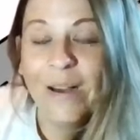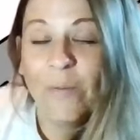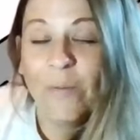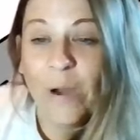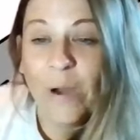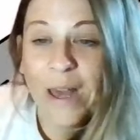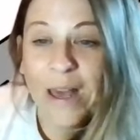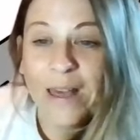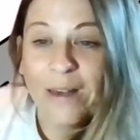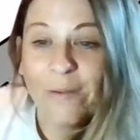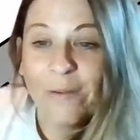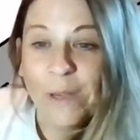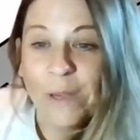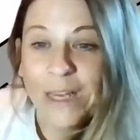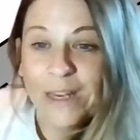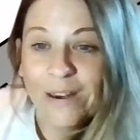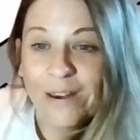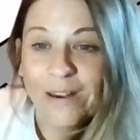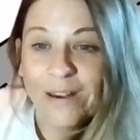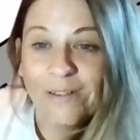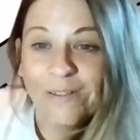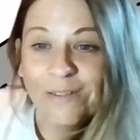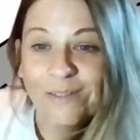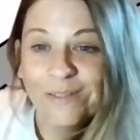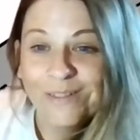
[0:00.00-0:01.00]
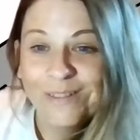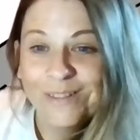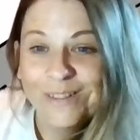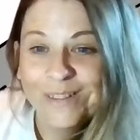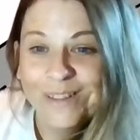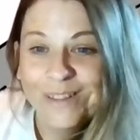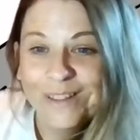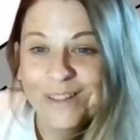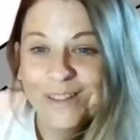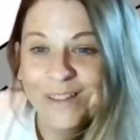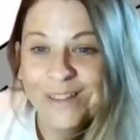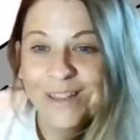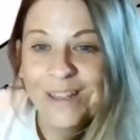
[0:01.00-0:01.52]
and where we go.
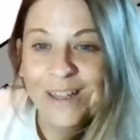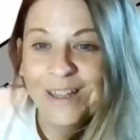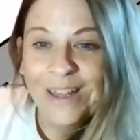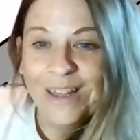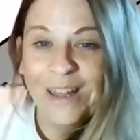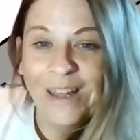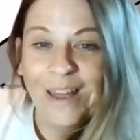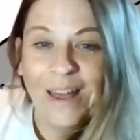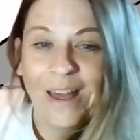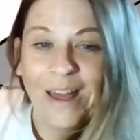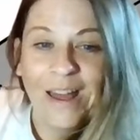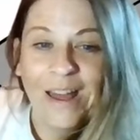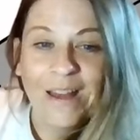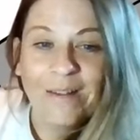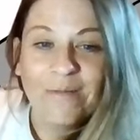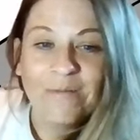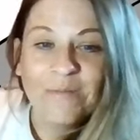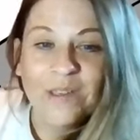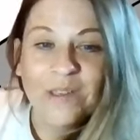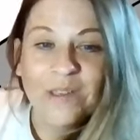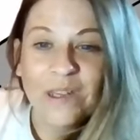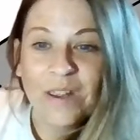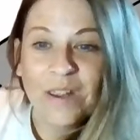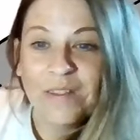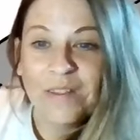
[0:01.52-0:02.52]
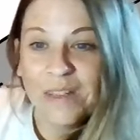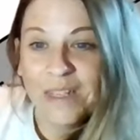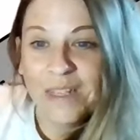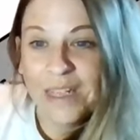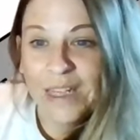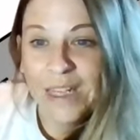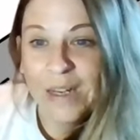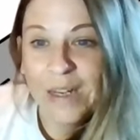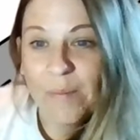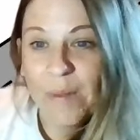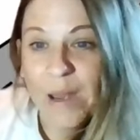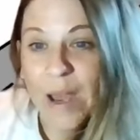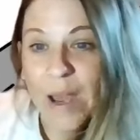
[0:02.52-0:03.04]
So
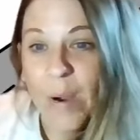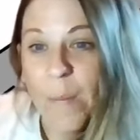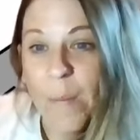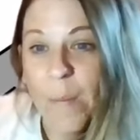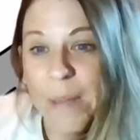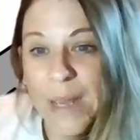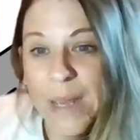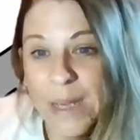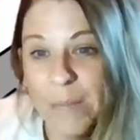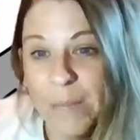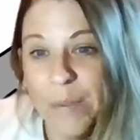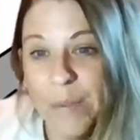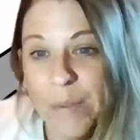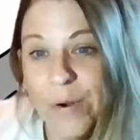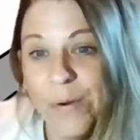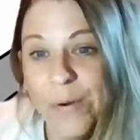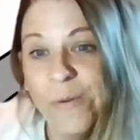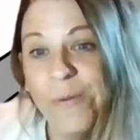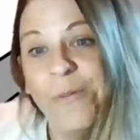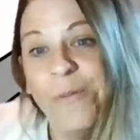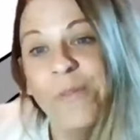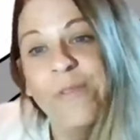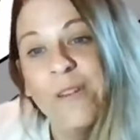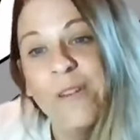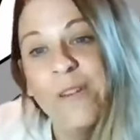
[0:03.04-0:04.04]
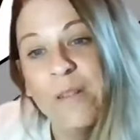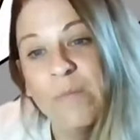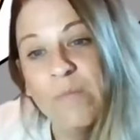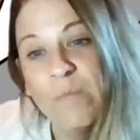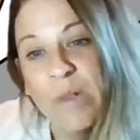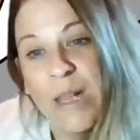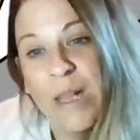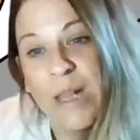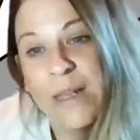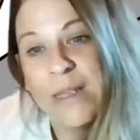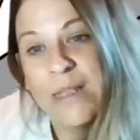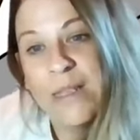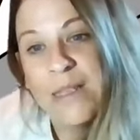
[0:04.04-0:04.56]
thinking about people and
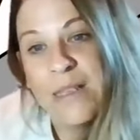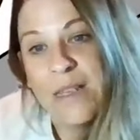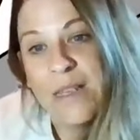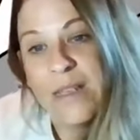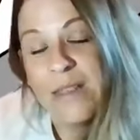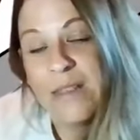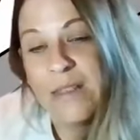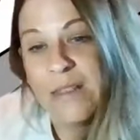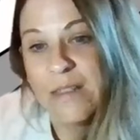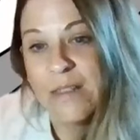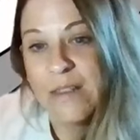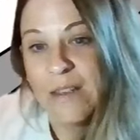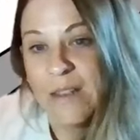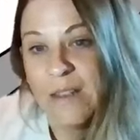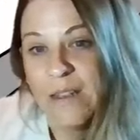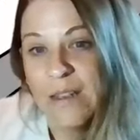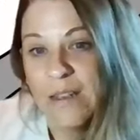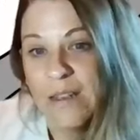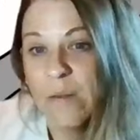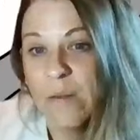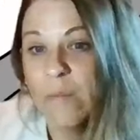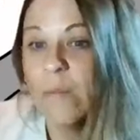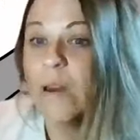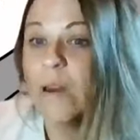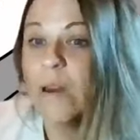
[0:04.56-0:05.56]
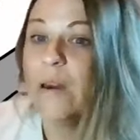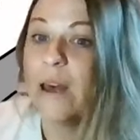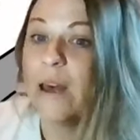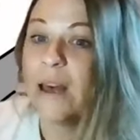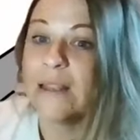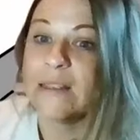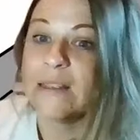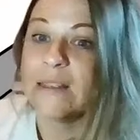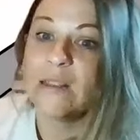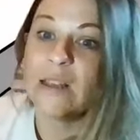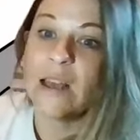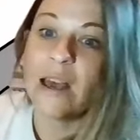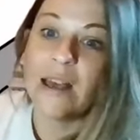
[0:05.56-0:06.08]
places
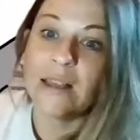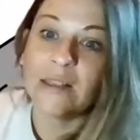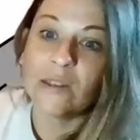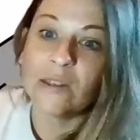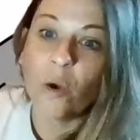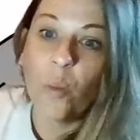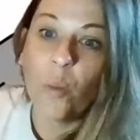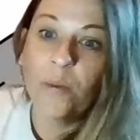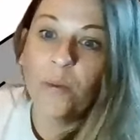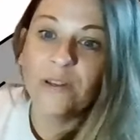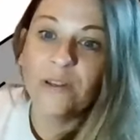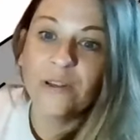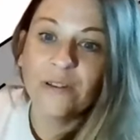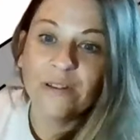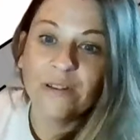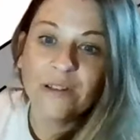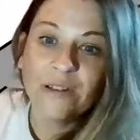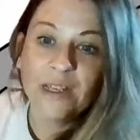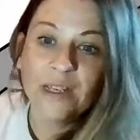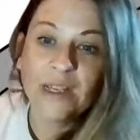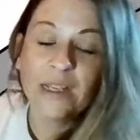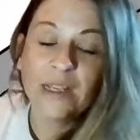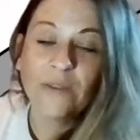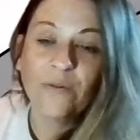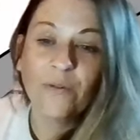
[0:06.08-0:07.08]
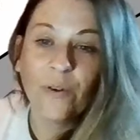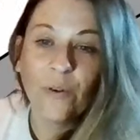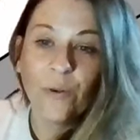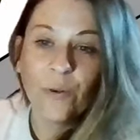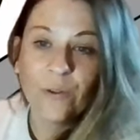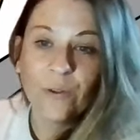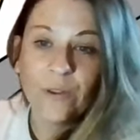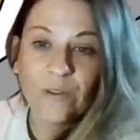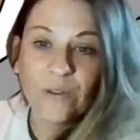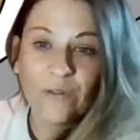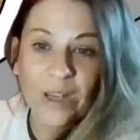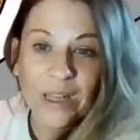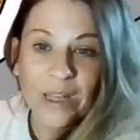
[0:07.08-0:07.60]
as opportunities
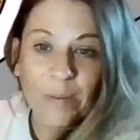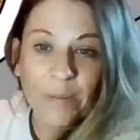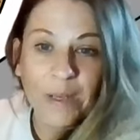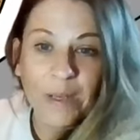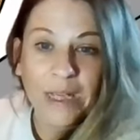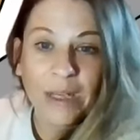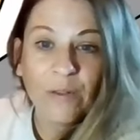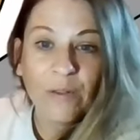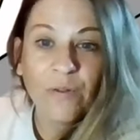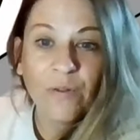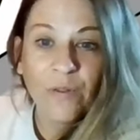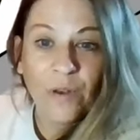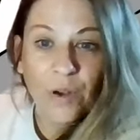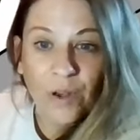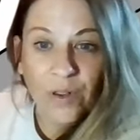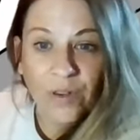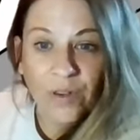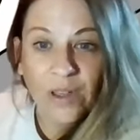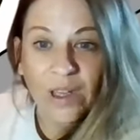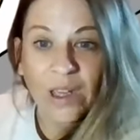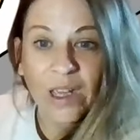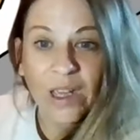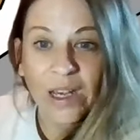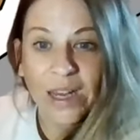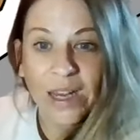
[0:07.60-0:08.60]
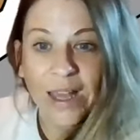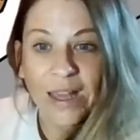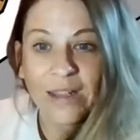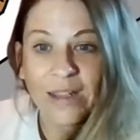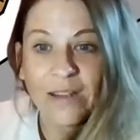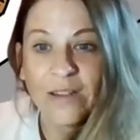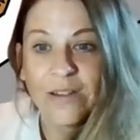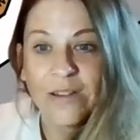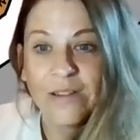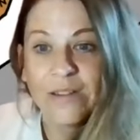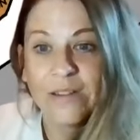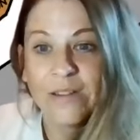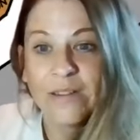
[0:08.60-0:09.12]
for developing further
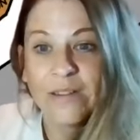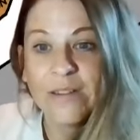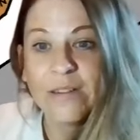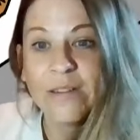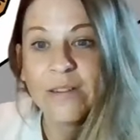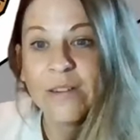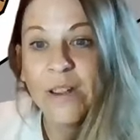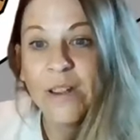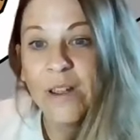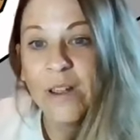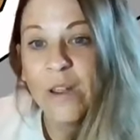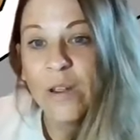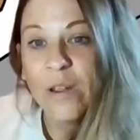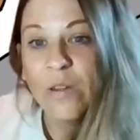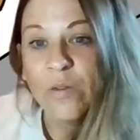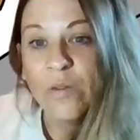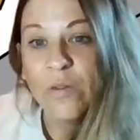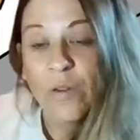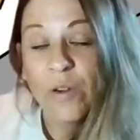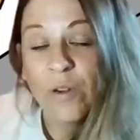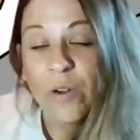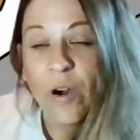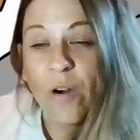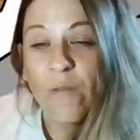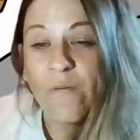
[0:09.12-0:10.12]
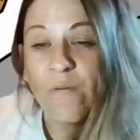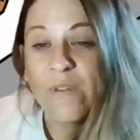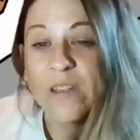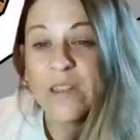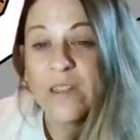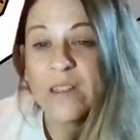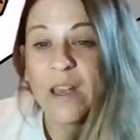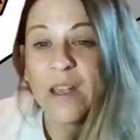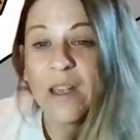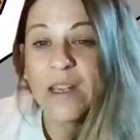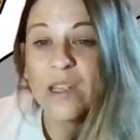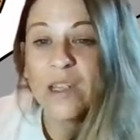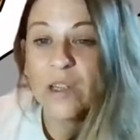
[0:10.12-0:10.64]
connections through
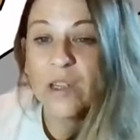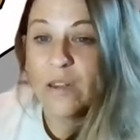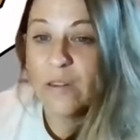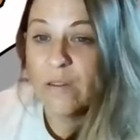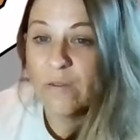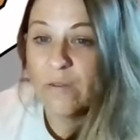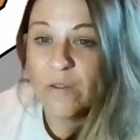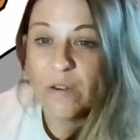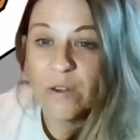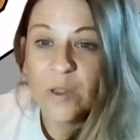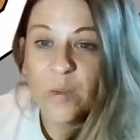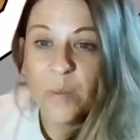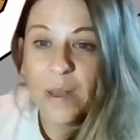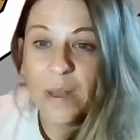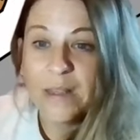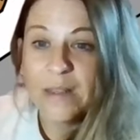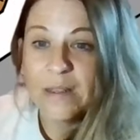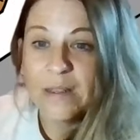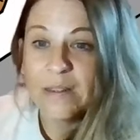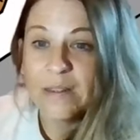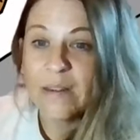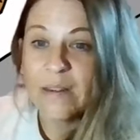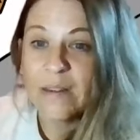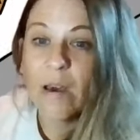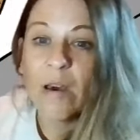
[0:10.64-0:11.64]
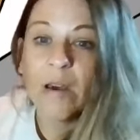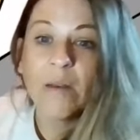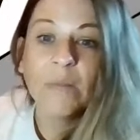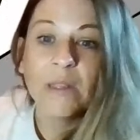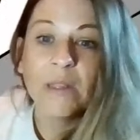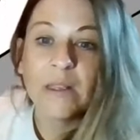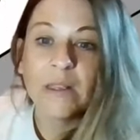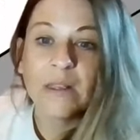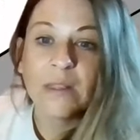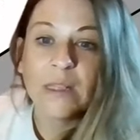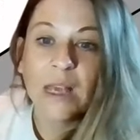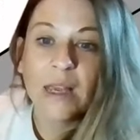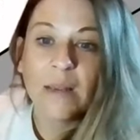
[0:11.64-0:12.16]
conversation, through spending time
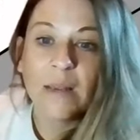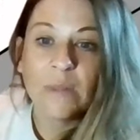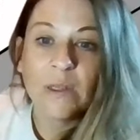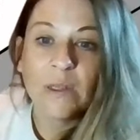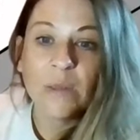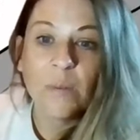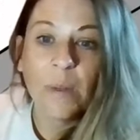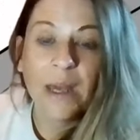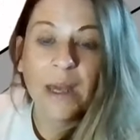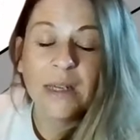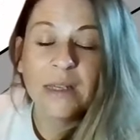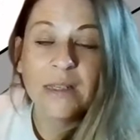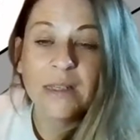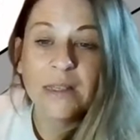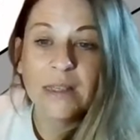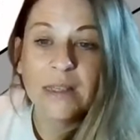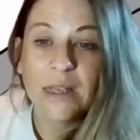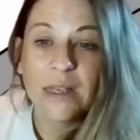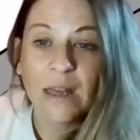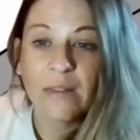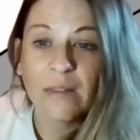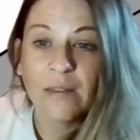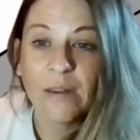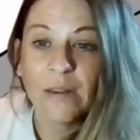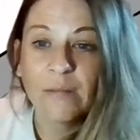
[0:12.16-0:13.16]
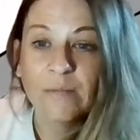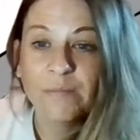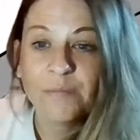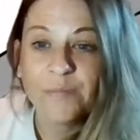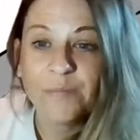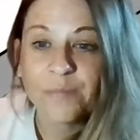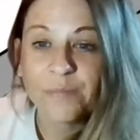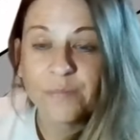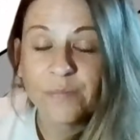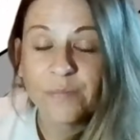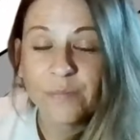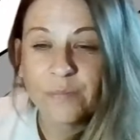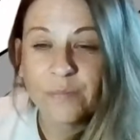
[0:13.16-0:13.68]
in the same space together.
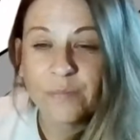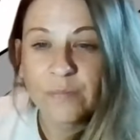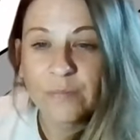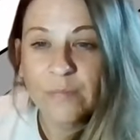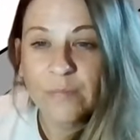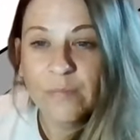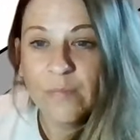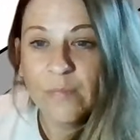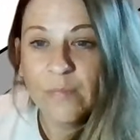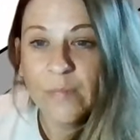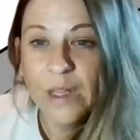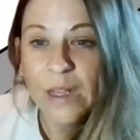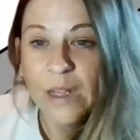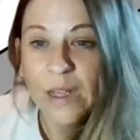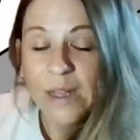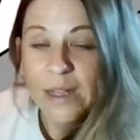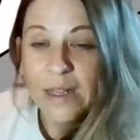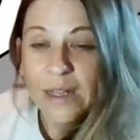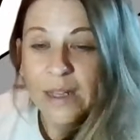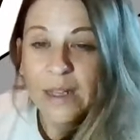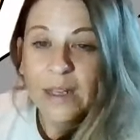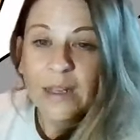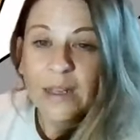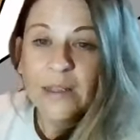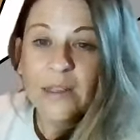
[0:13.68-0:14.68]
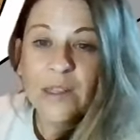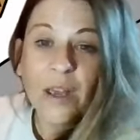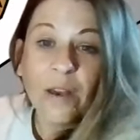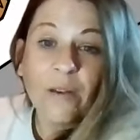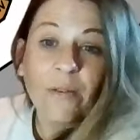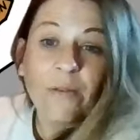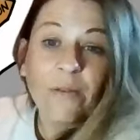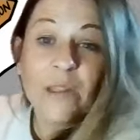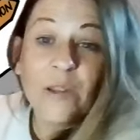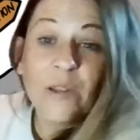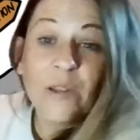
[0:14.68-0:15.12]
So